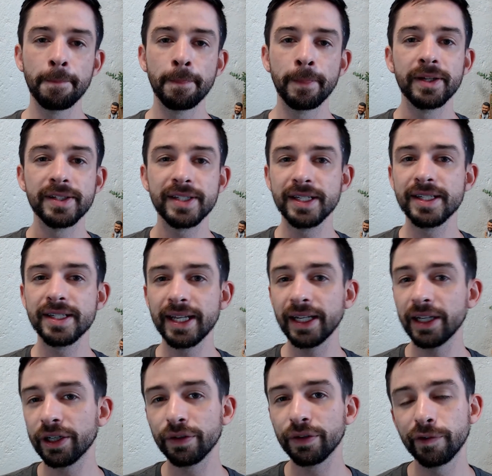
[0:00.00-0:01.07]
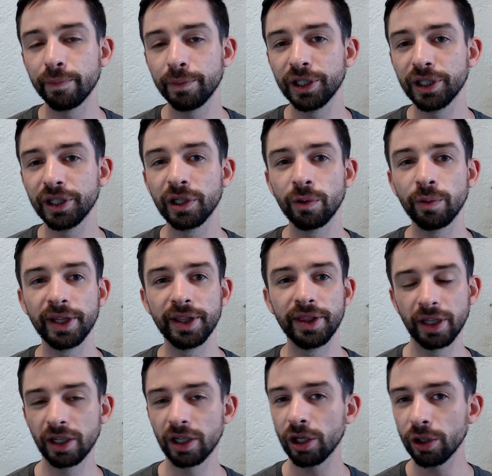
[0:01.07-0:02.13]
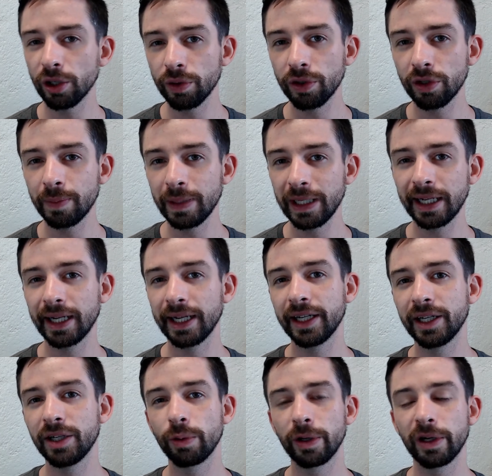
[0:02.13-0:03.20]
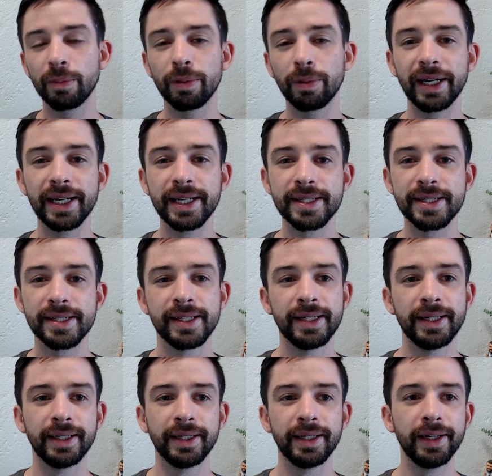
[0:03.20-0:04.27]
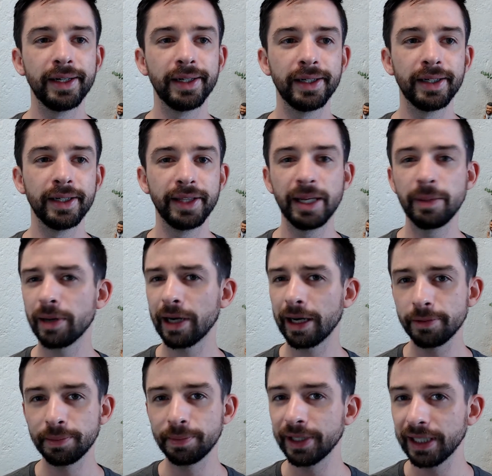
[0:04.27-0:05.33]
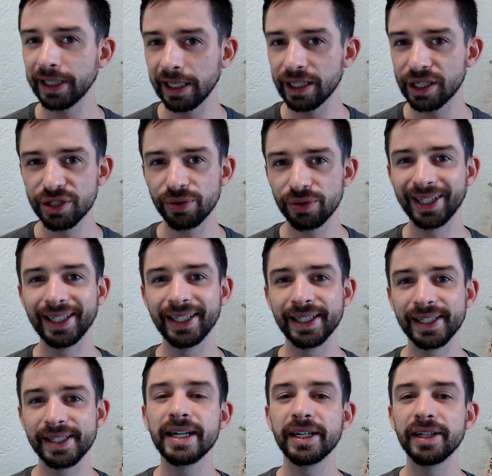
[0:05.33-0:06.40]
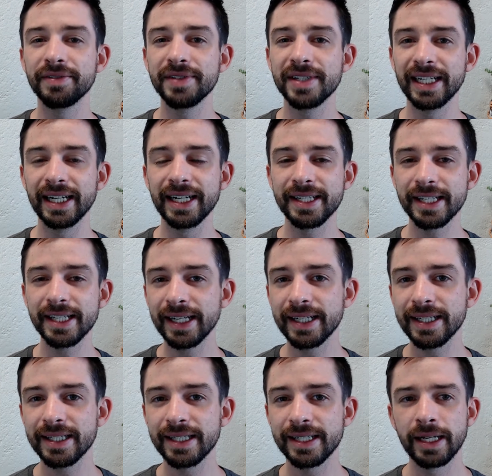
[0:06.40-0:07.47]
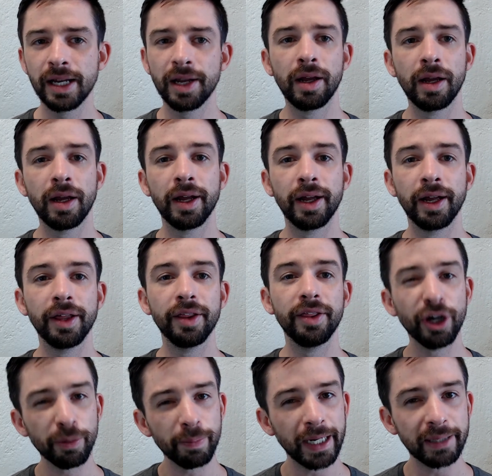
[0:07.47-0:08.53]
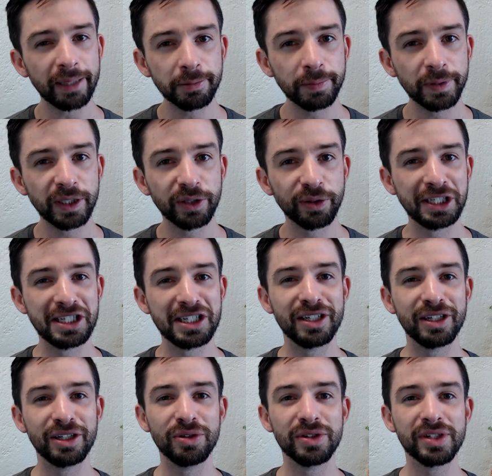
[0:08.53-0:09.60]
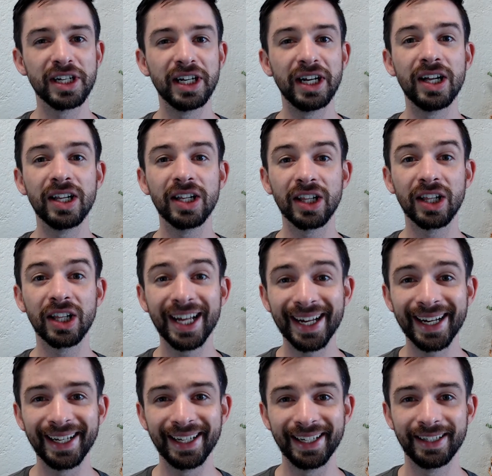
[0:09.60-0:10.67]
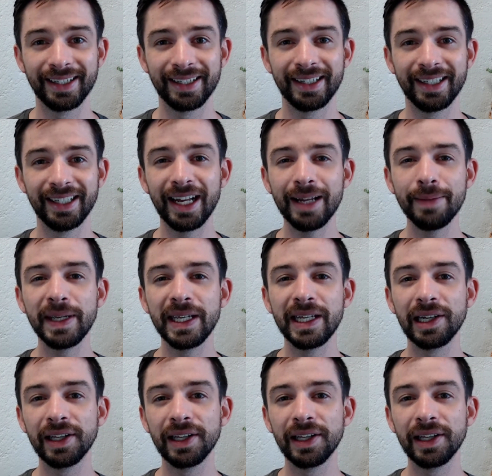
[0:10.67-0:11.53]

since they aren't familiar with the code behind WordPress, uh, they probably can't write a ton of C S S. They're probably going to use a lot, and I mean a